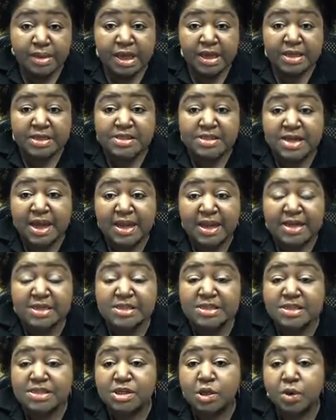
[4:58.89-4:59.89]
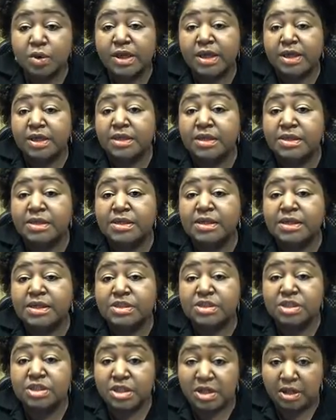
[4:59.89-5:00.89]
It's not necessarily
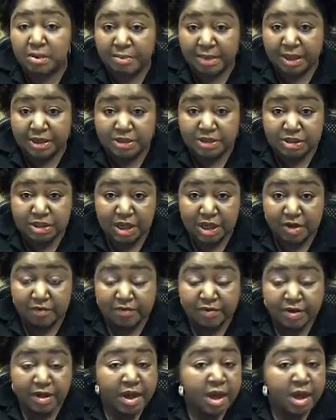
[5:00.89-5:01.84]
conditioning my shaft,